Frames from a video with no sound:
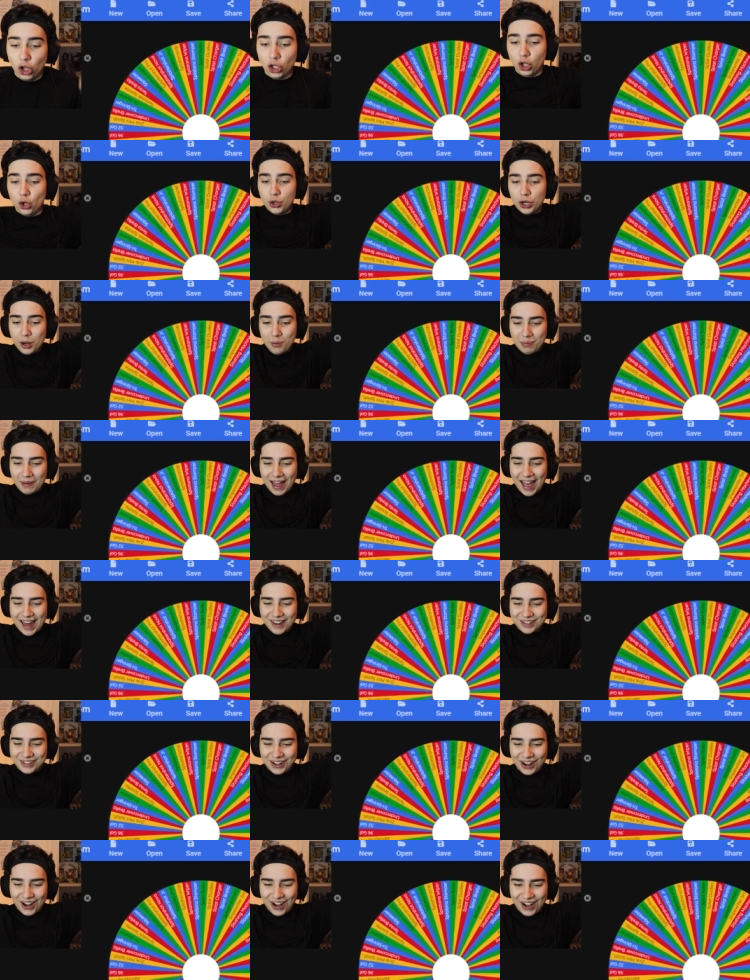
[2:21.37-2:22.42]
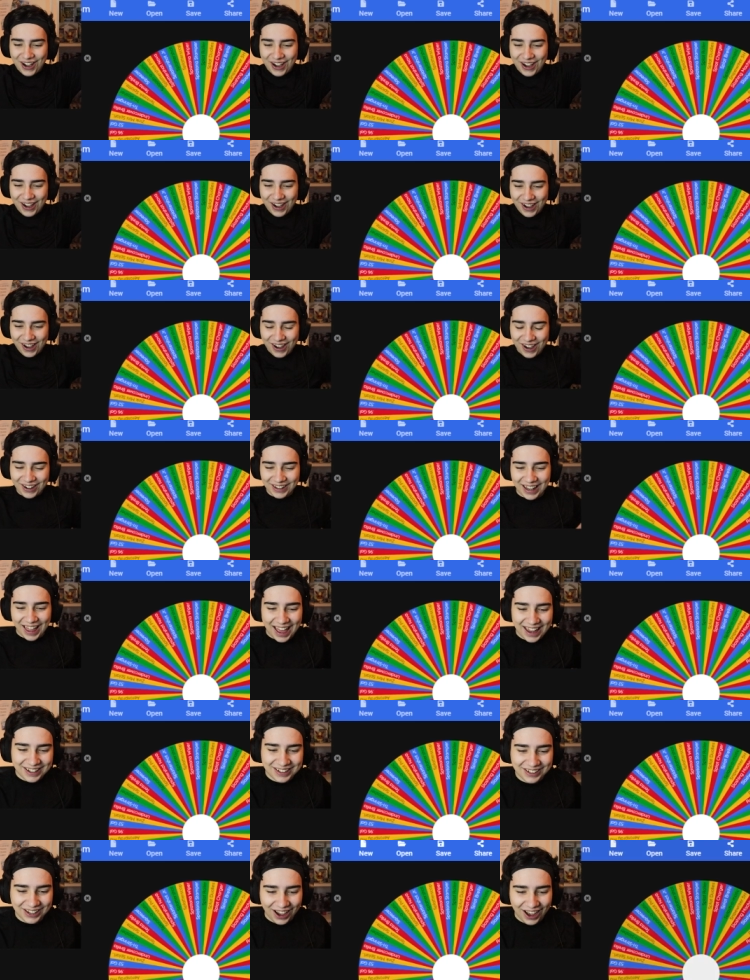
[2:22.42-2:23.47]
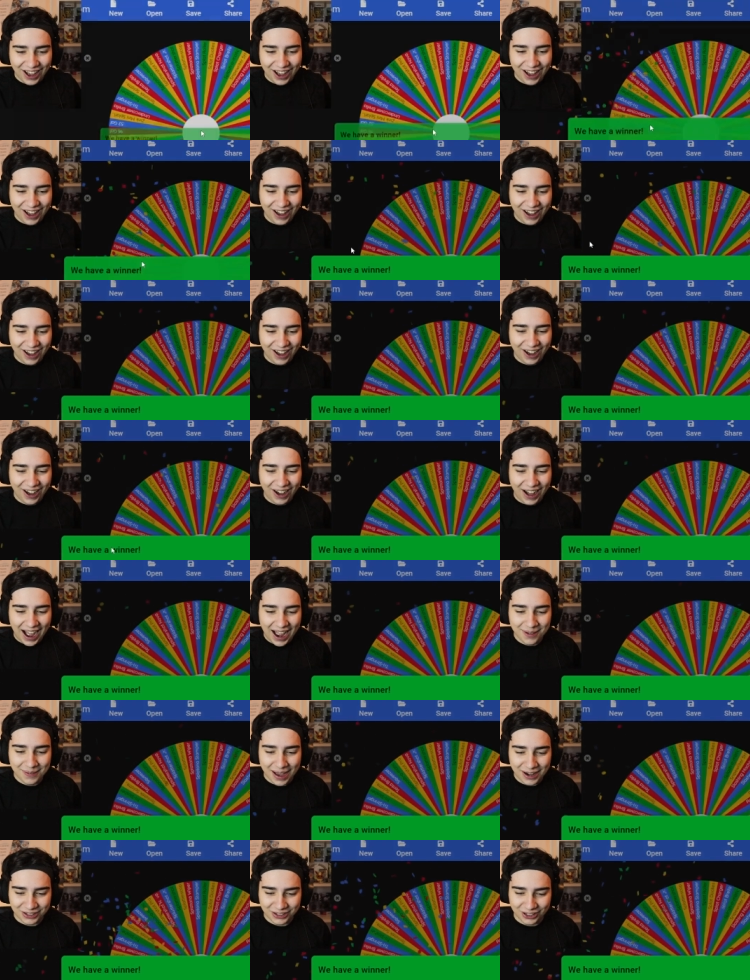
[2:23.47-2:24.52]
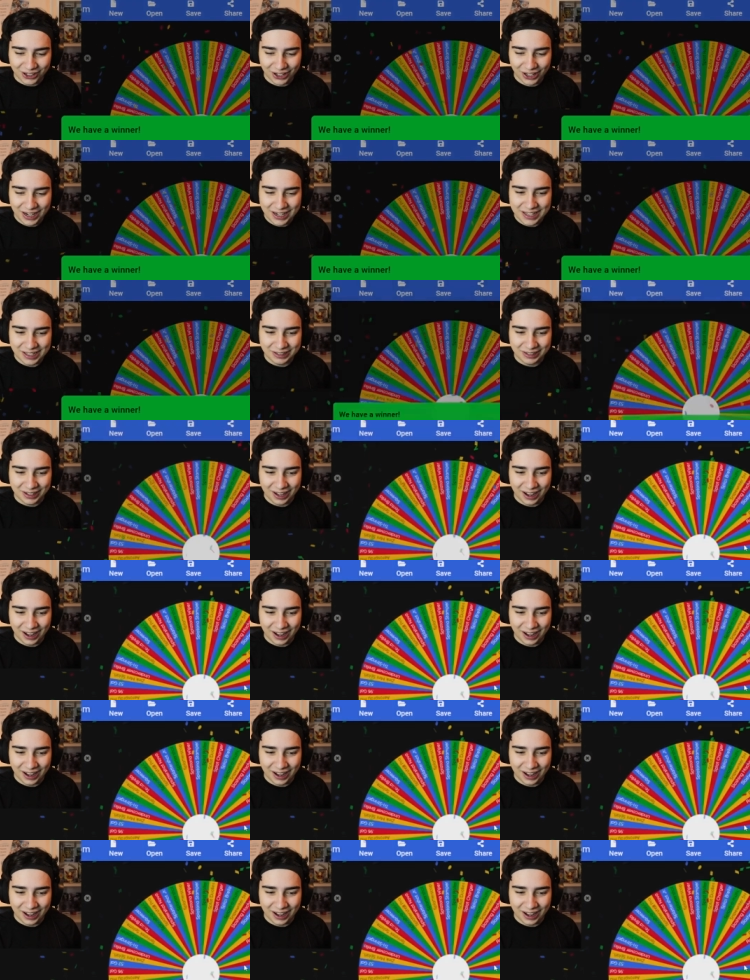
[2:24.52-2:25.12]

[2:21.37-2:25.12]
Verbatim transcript: Lunar Blaster, let's go. I'm actually good at this